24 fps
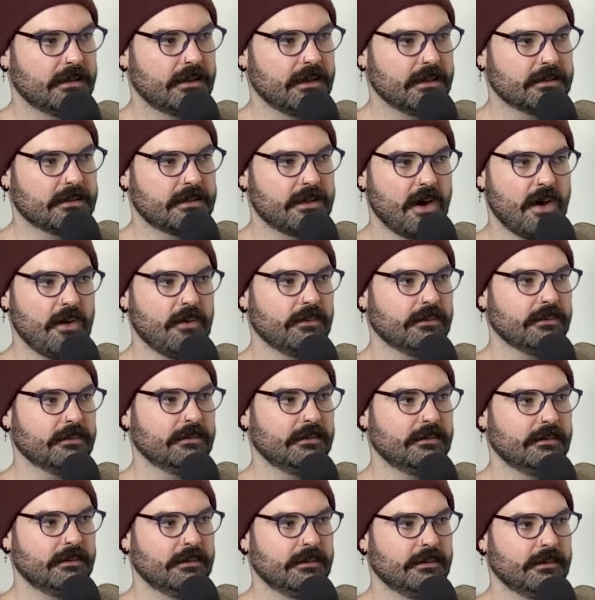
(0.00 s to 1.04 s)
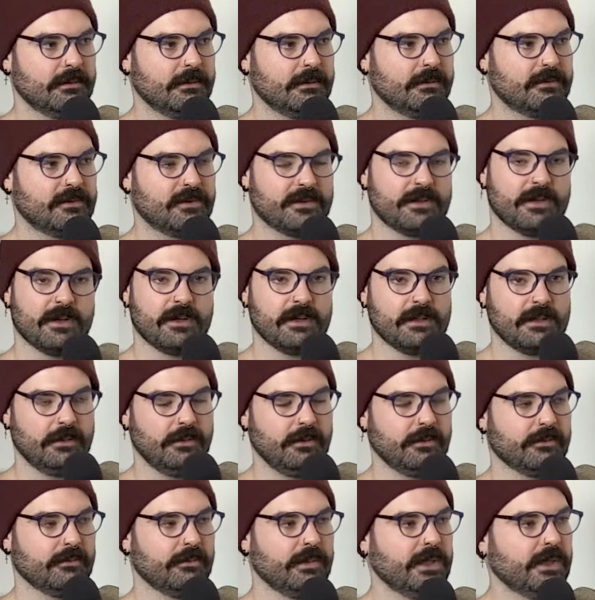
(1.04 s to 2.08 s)
They don't. So they're going to
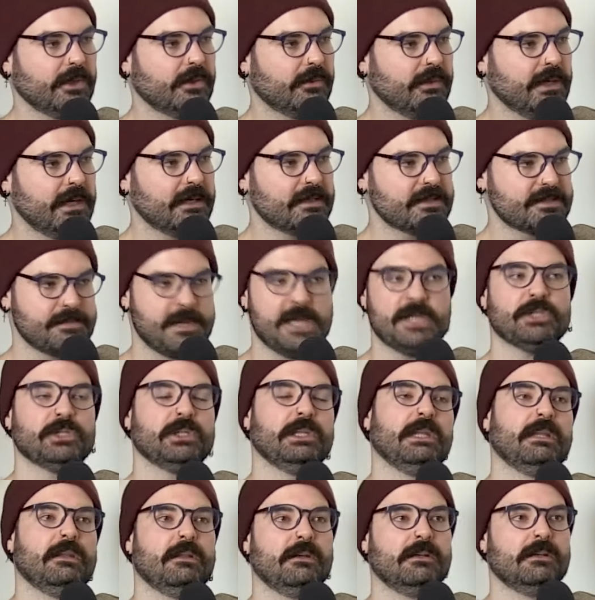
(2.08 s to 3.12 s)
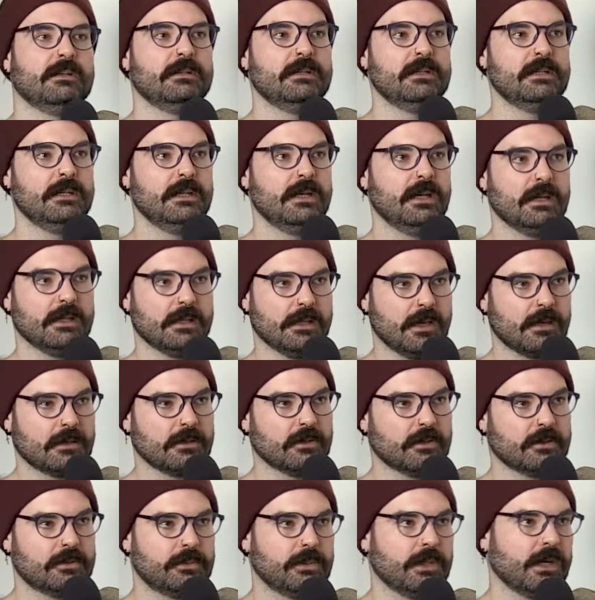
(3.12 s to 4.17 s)
learn real quick, especially the
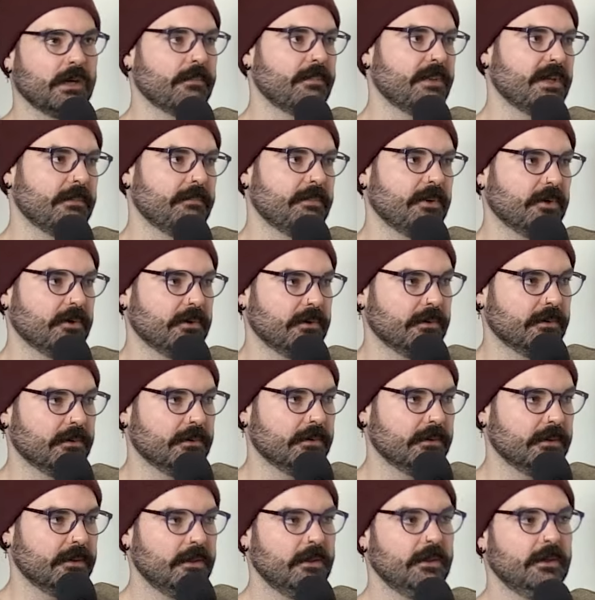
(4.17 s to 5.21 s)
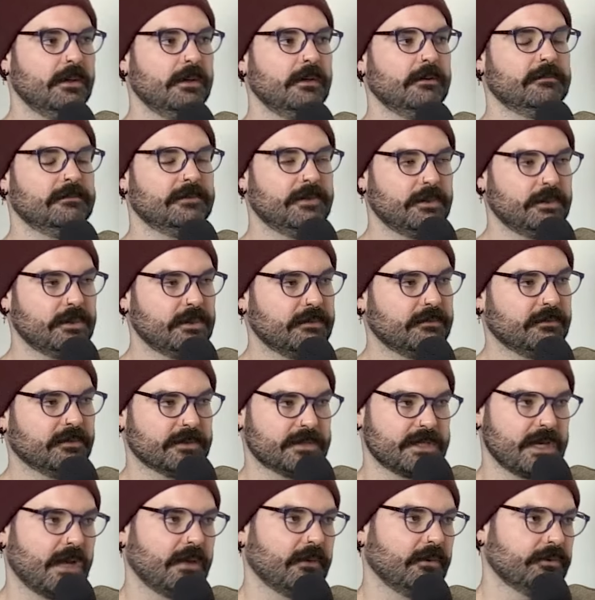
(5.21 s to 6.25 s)
younger queer people who voted for
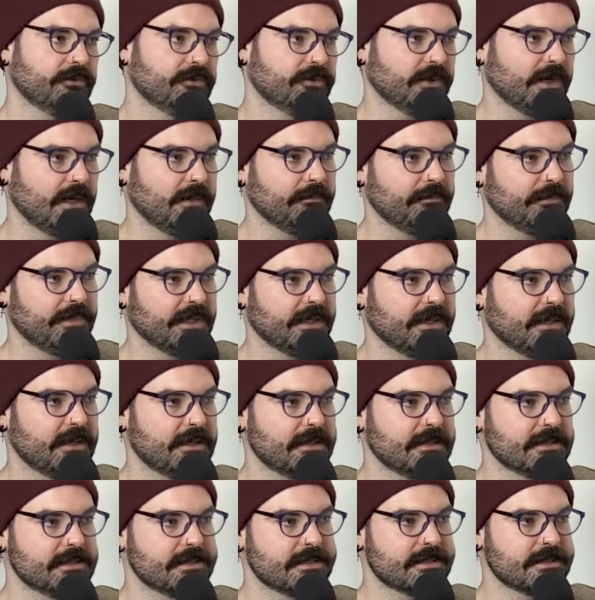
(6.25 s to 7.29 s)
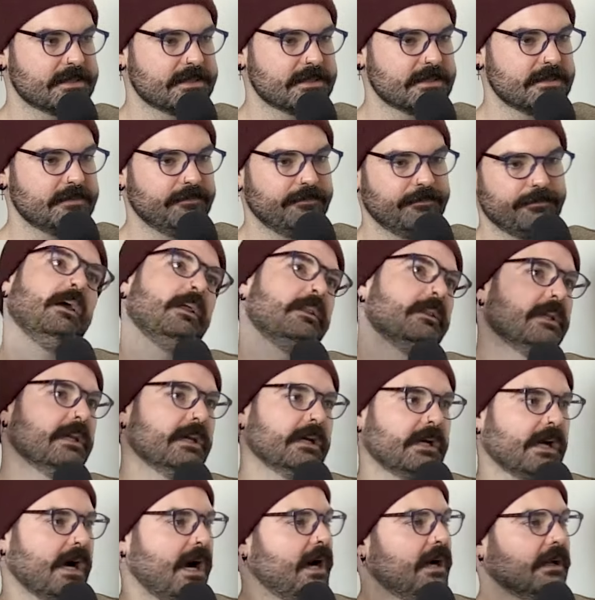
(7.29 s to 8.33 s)
Donald Trump because the
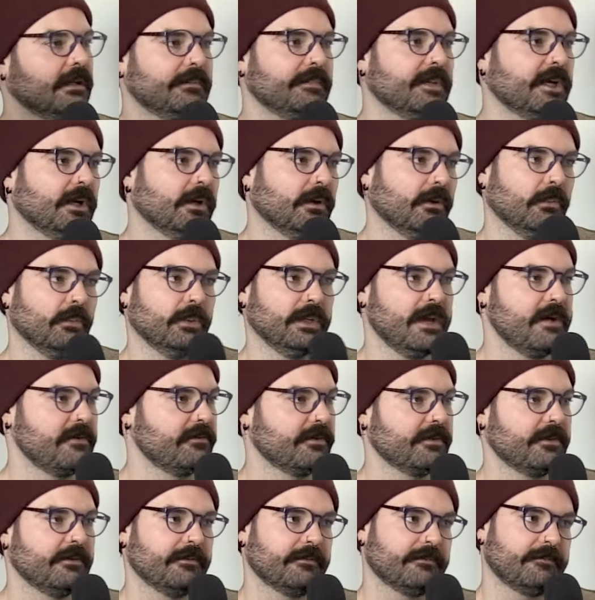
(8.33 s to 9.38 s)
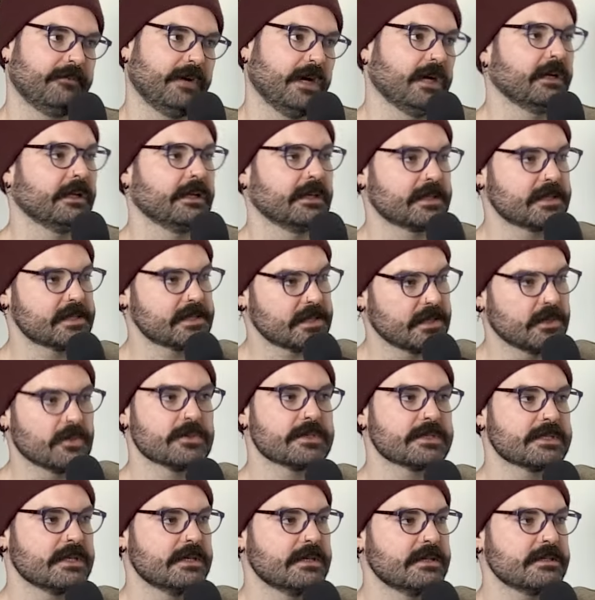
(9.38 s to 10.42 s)
economy or whatever the fucking
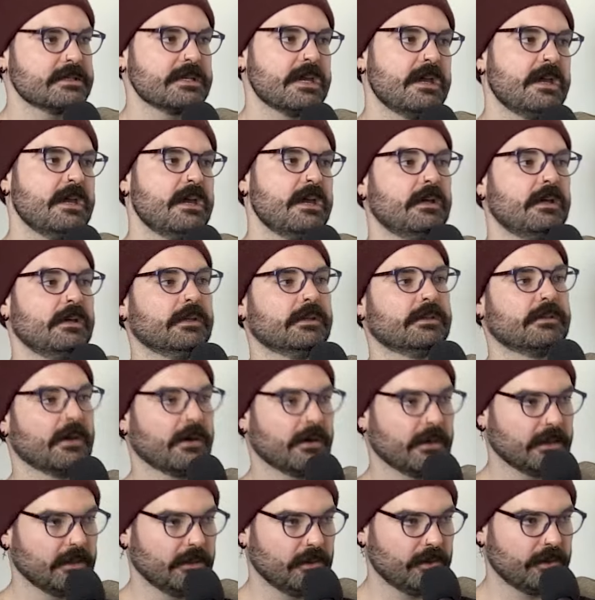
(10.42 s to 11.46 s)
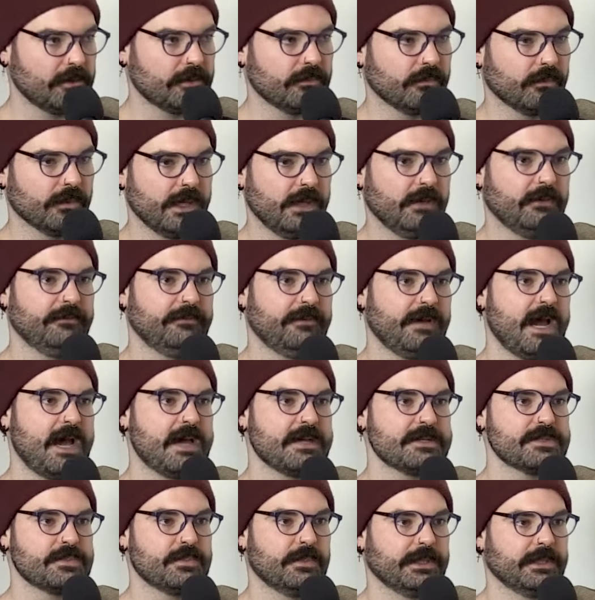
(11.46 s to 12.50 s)
excuse is. They're going to learn real
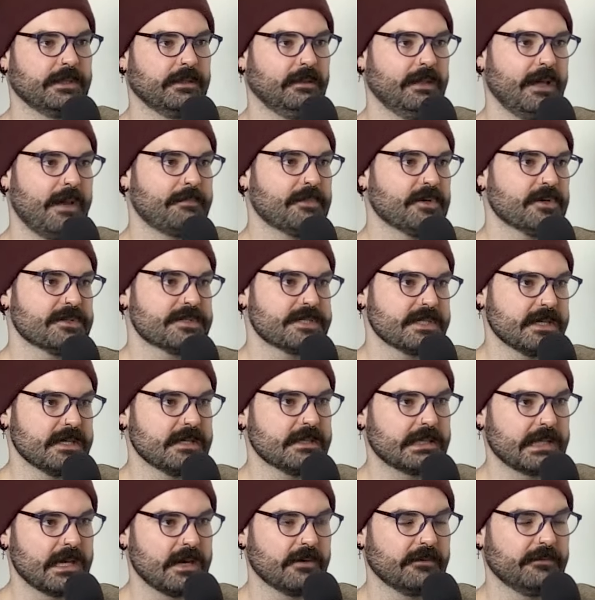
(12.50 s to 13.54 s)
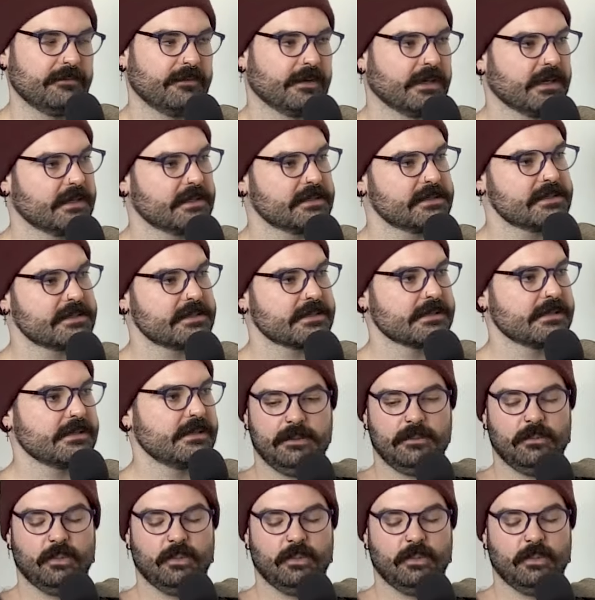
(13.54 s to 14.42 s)
fast when the leopards eat their face.